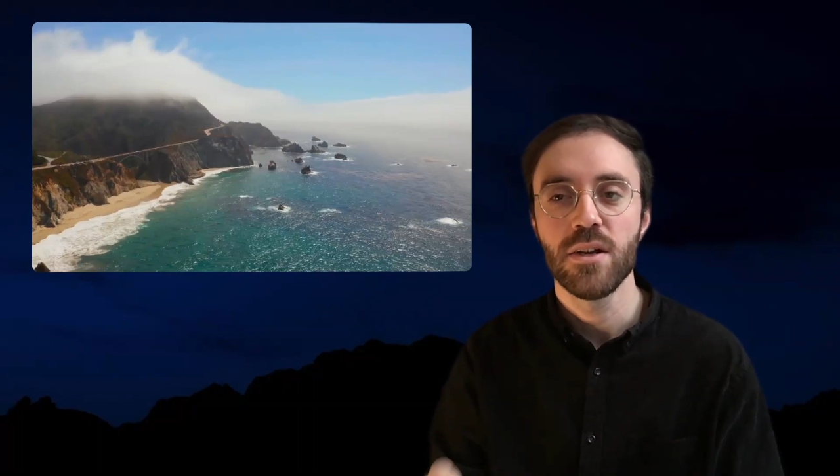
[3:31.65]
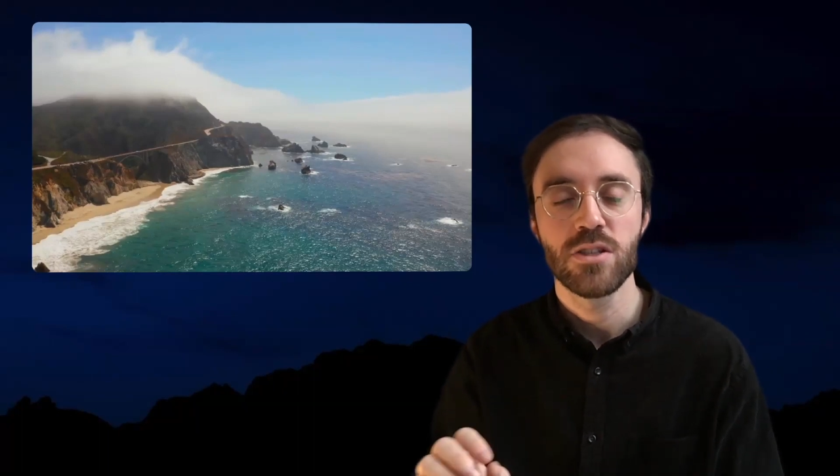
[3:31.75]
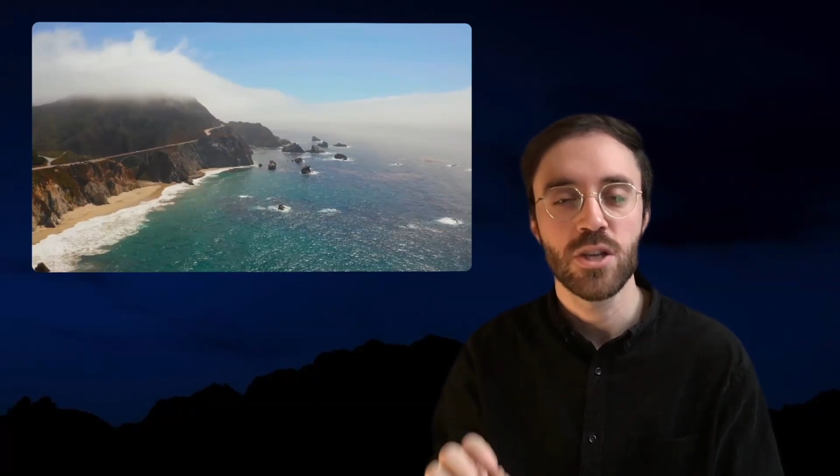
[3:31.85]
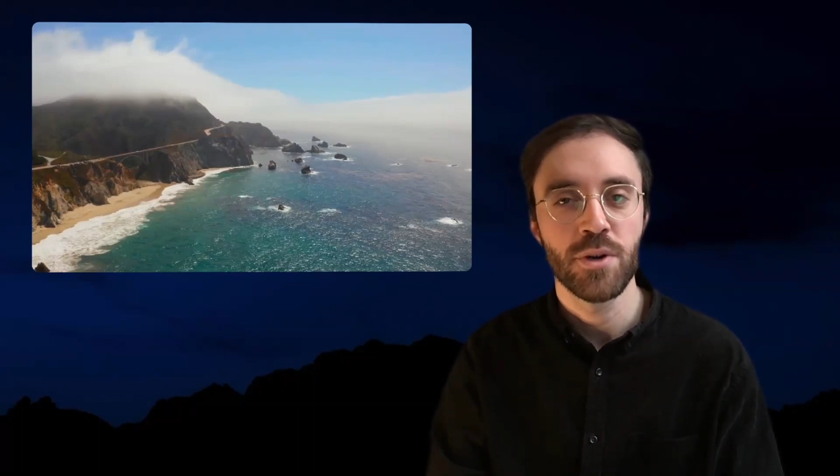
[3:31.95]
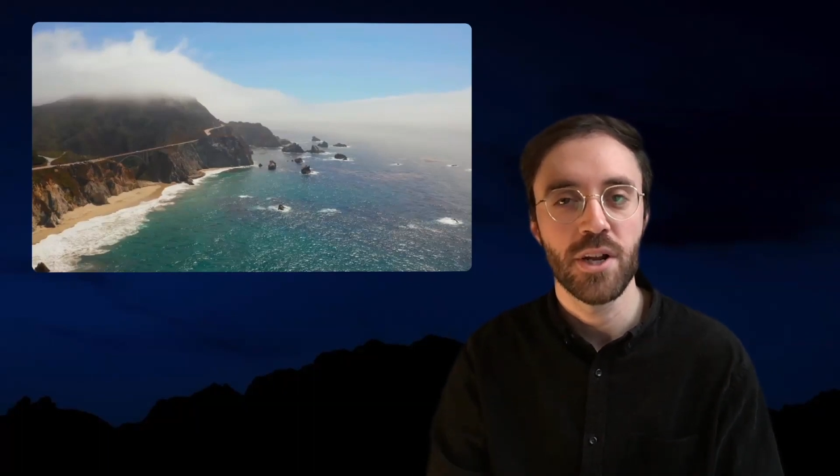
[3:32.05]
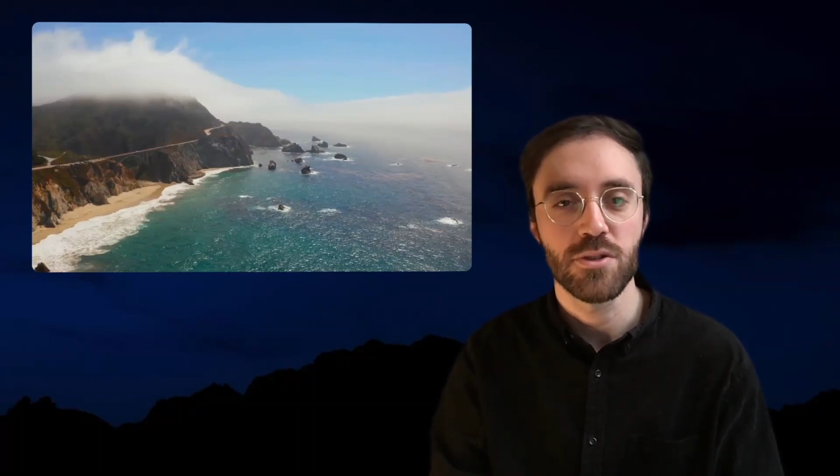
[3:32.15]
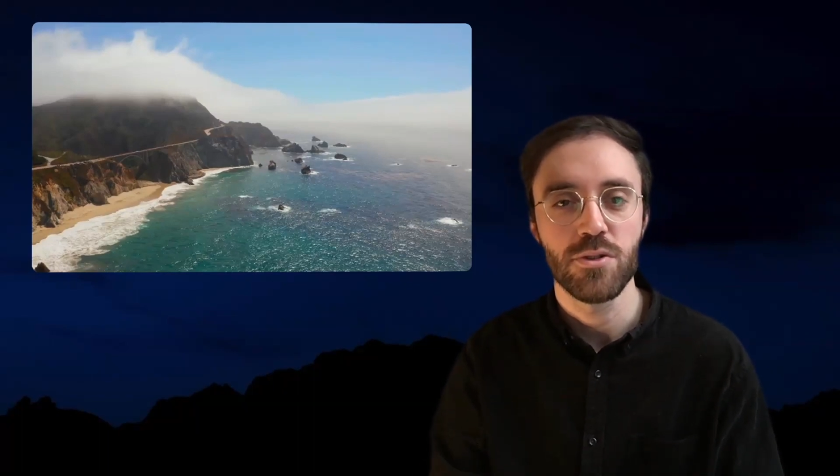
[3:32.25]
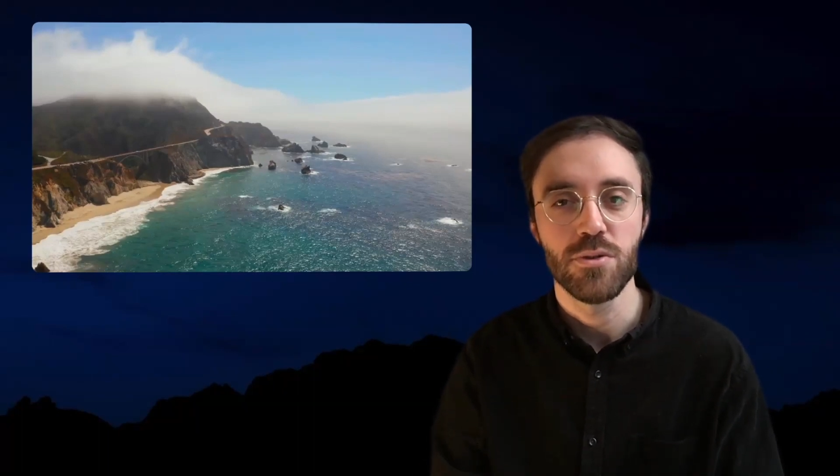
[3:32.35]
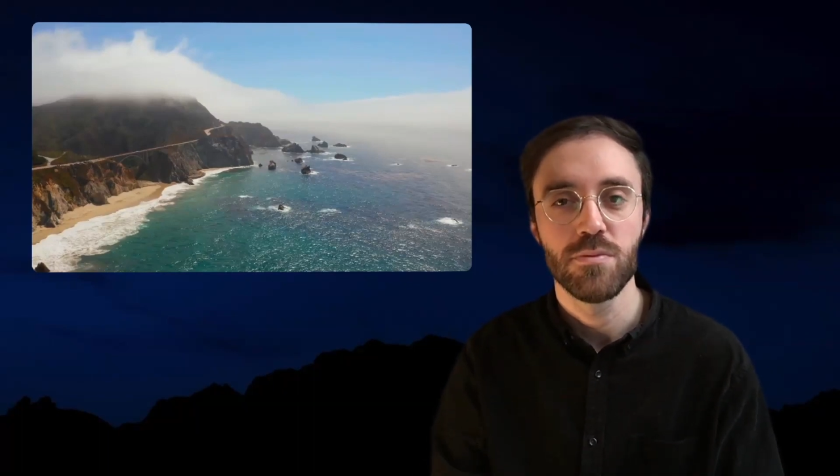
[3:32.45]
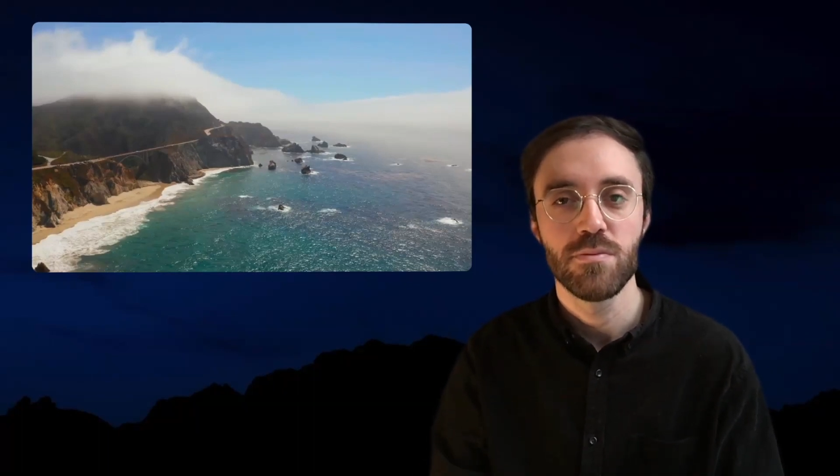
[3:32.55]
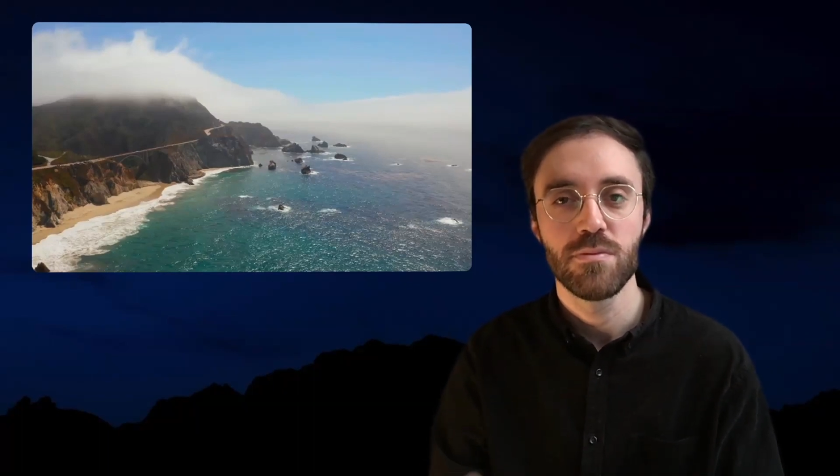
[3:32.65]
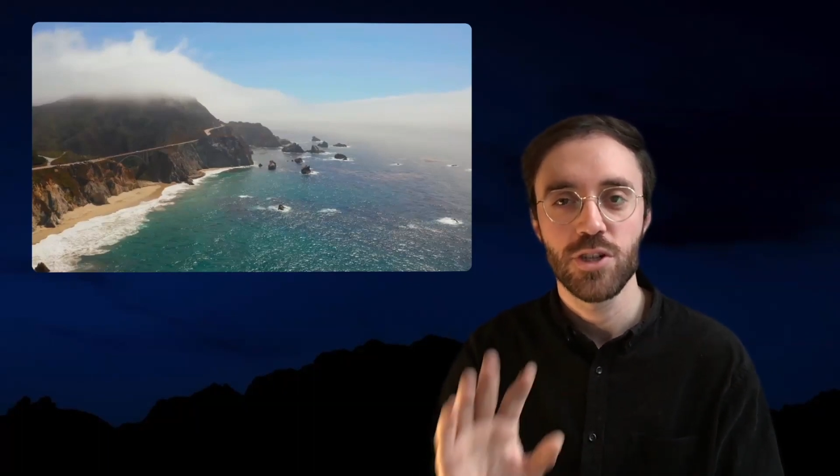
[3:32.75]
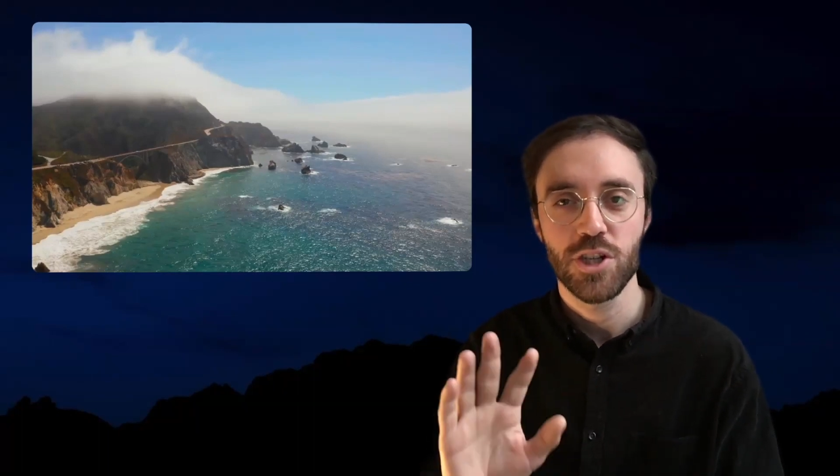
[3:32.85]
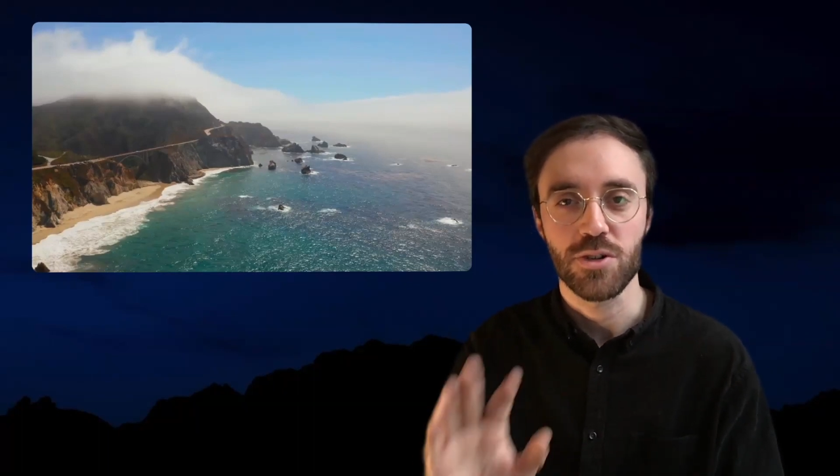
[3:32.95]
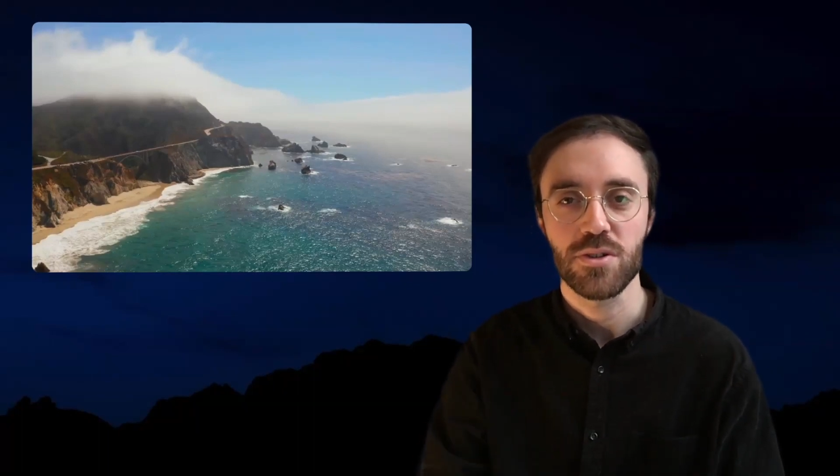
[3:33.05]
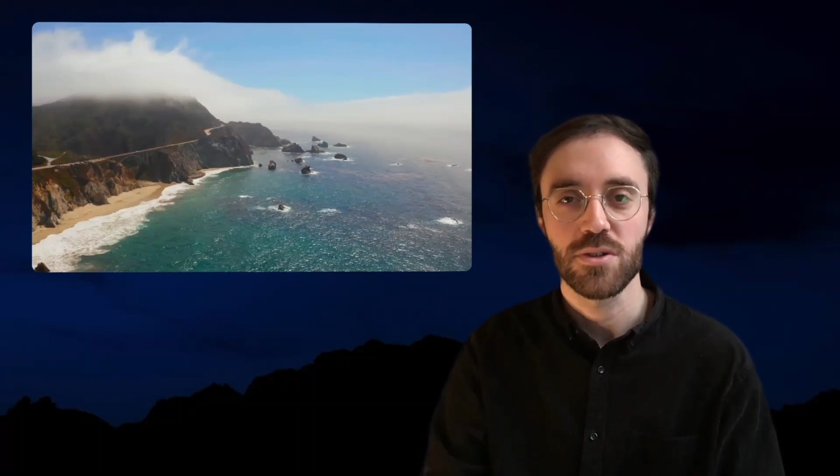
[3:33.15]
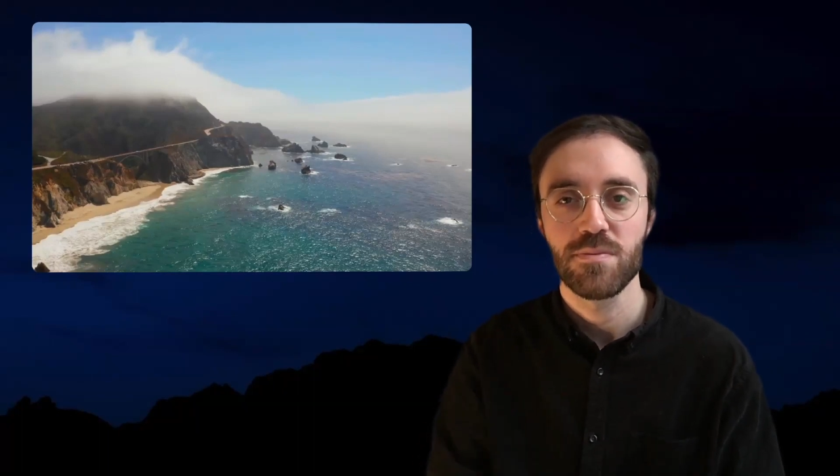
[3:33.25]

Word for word: someone else too. Cheers.